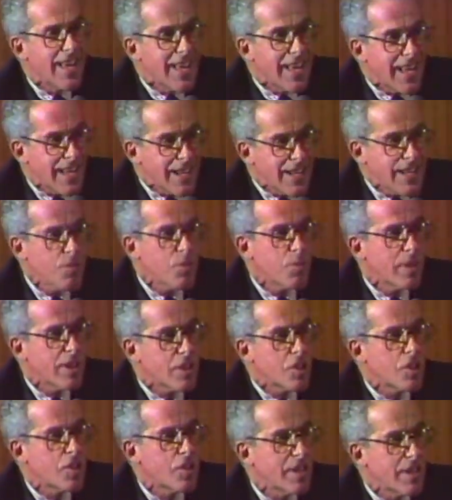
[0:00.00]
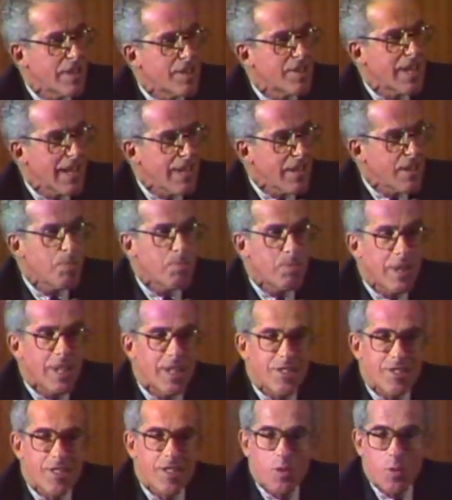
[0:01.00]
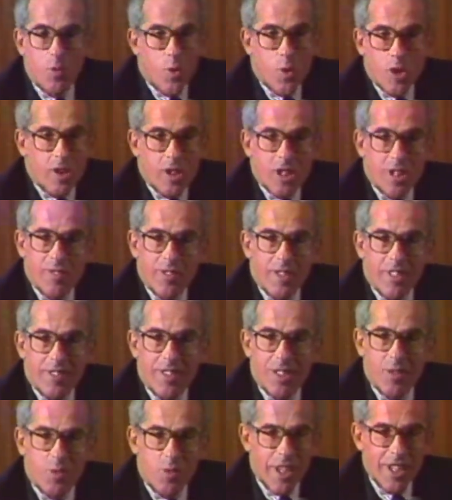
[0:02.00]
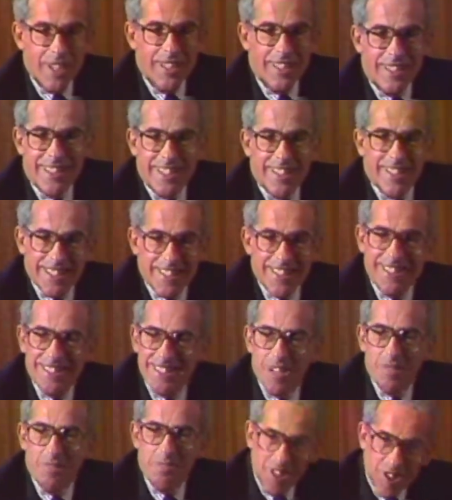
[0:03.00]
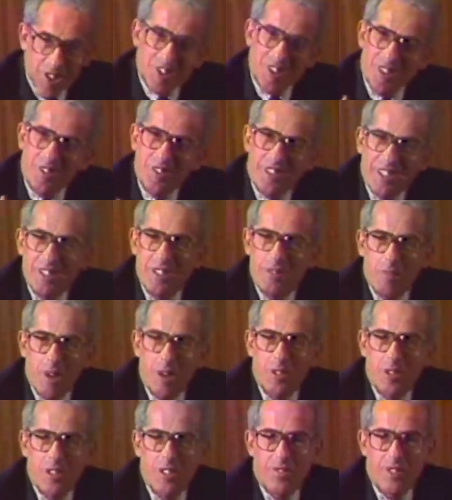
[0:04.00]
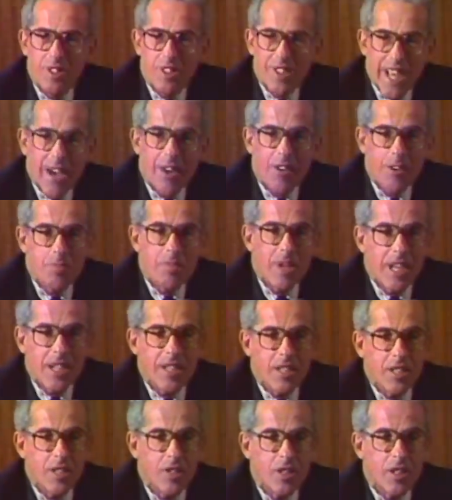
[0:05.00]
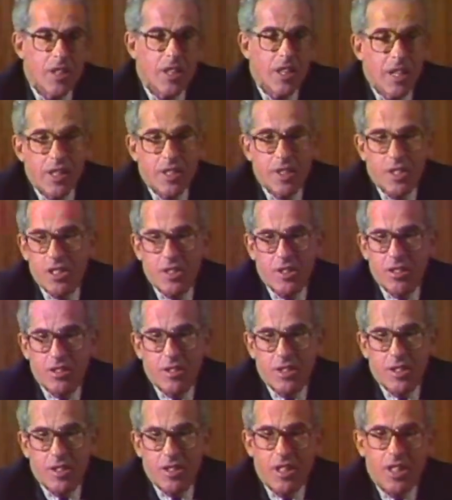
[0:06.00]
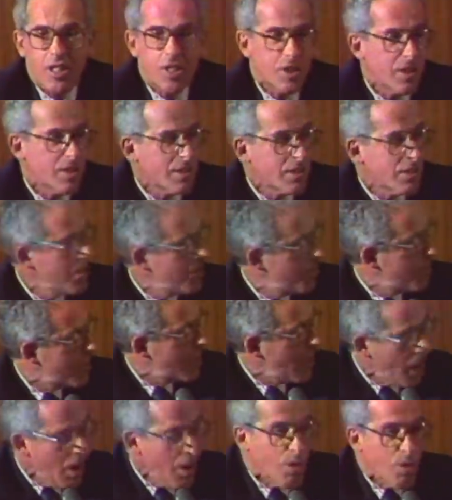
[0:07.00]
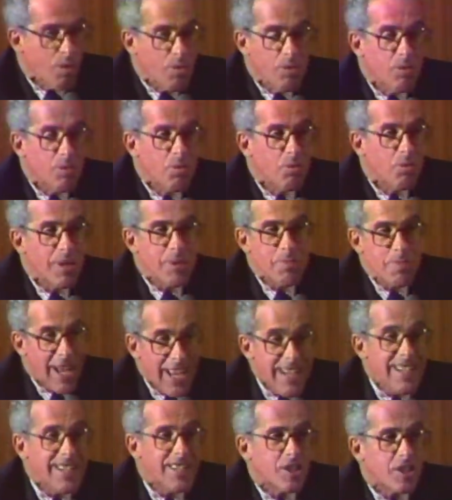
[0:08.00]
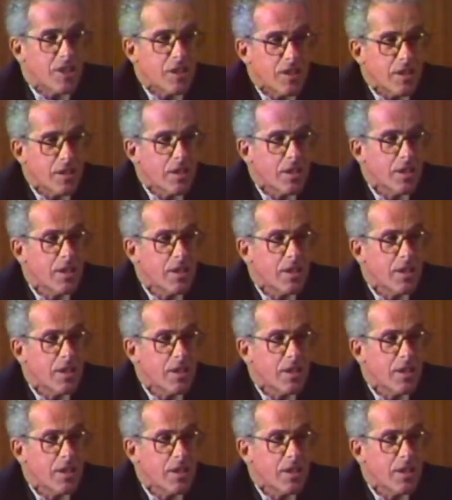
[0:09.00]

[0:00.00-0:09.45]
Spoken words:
in which these enterprises work very well. It isn't a mystery to most of us how to make a good lunch discussion group go. We manage it.